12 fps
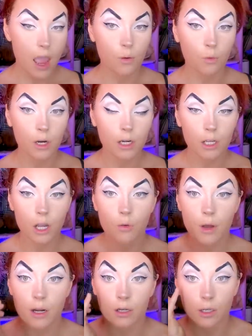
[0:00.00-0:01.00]
And we're gonna go
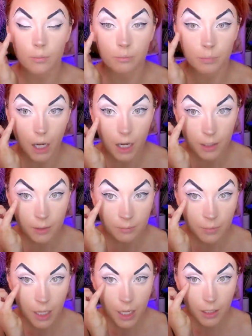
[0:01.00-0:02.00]
in on our
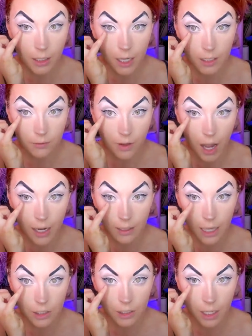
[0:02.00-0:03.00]
bottom kind of
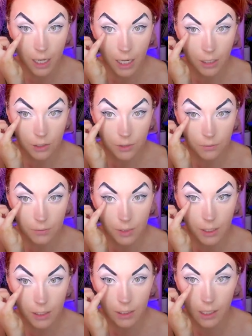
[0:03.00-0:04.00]
eyelash line and just
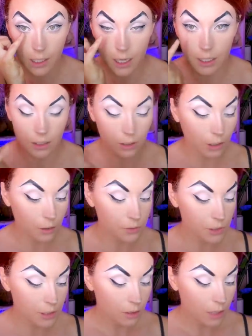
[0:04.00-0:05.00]
really cut it
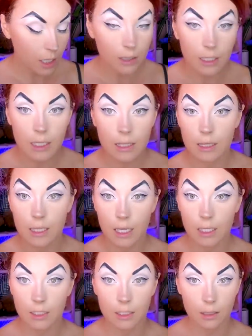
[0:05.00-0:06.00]
close. Nothing
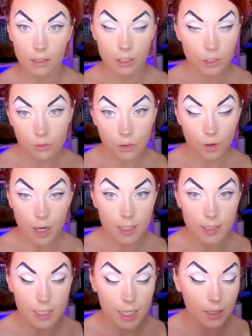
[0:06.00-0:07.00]
thick, nothing too
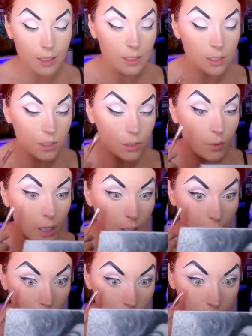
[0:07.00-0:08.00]
crazy. This is just what I
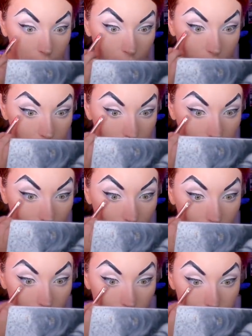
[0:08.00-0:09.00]
noticed that was something
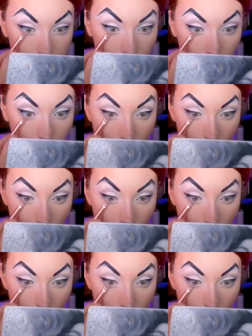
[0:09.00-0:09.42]
on her, so.